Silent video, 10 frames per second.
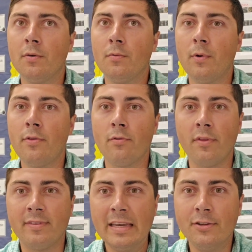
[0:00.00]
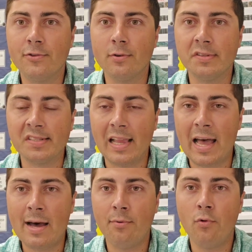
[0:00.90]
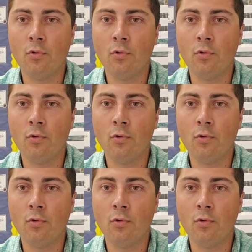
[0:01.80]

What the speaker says: whether the teacher is liable